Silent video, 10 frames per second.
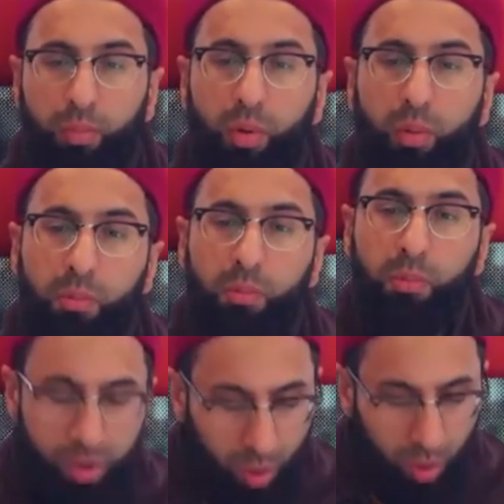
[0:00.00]

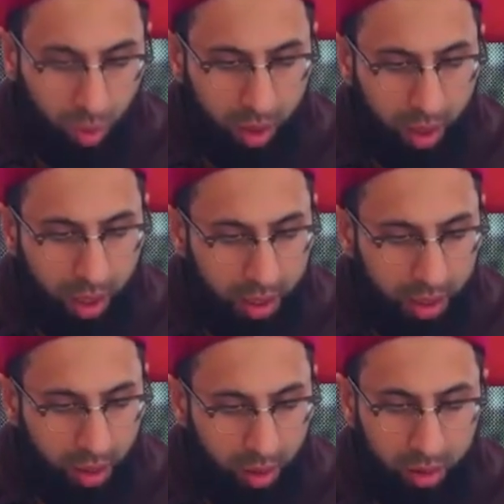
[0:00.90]
much more
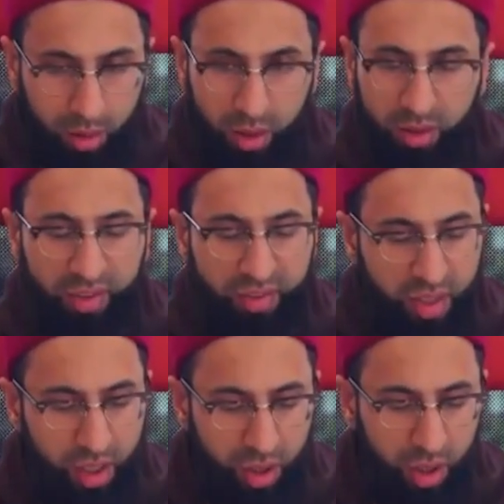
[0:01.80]
early on in the 5th
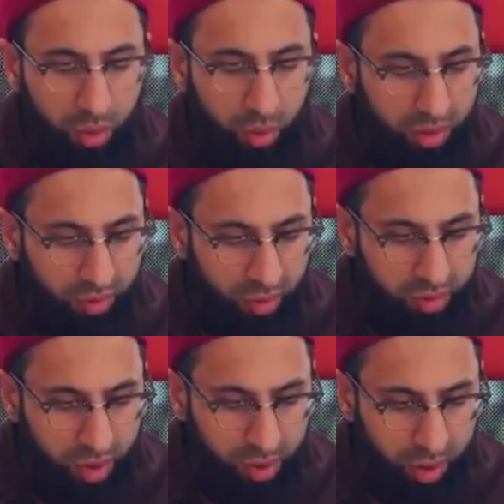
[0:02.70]
century or the 4th
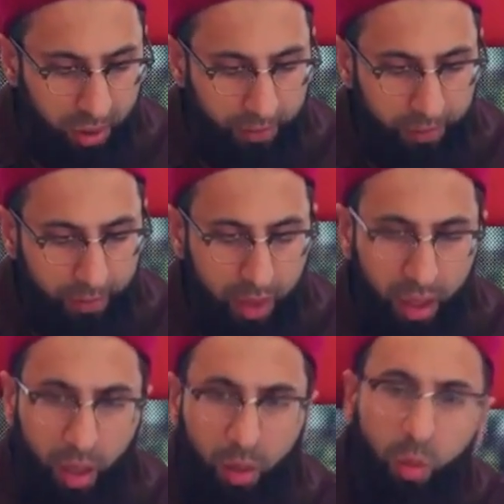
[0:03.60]
century.
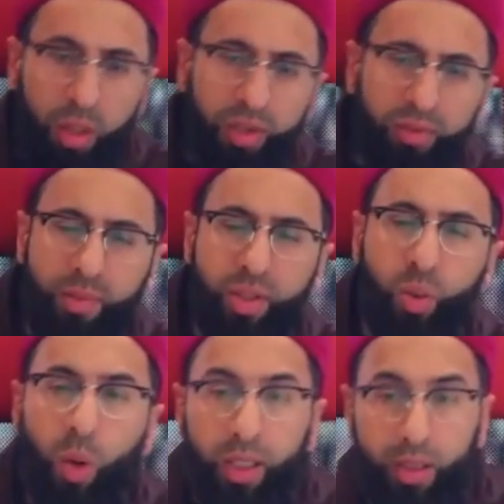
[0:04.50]
Now, one of them is
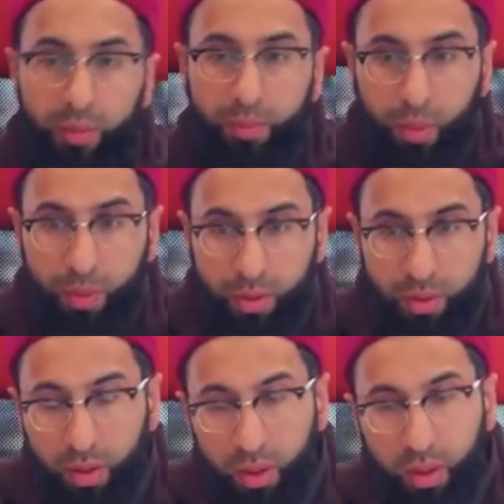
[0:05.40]
quite important.
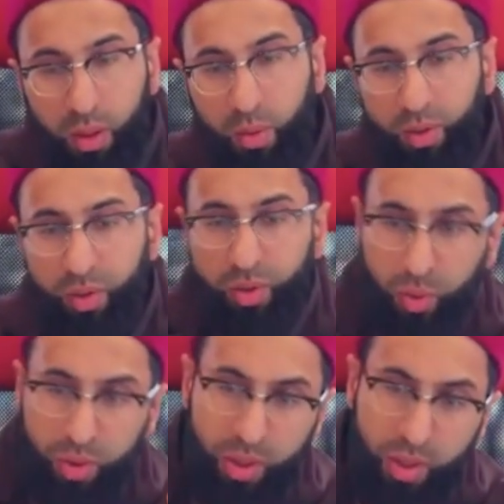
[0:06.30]
One of the
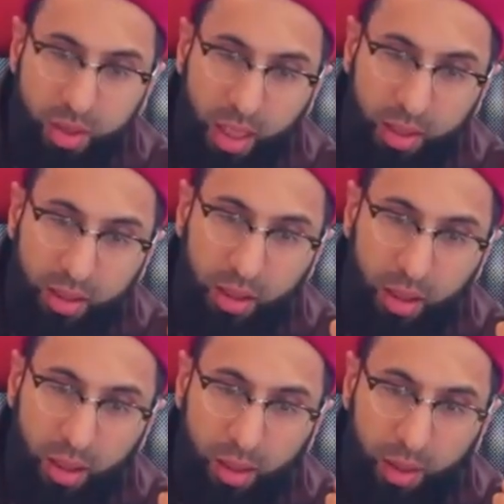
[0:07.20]
sources that
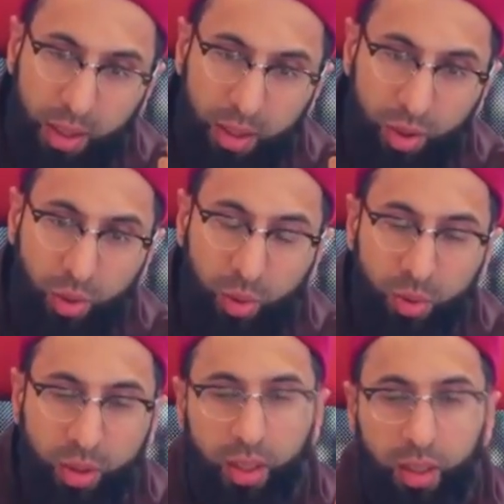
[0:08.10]
is
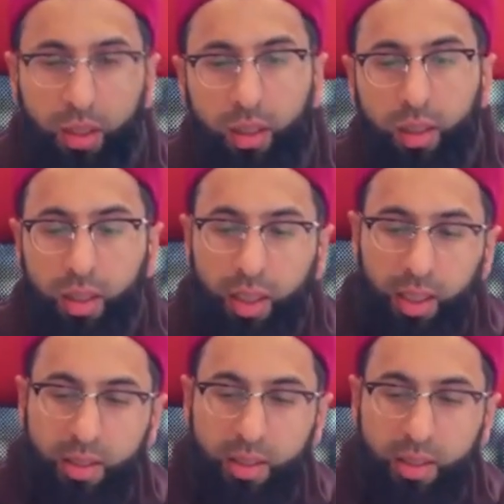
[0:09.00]
used here is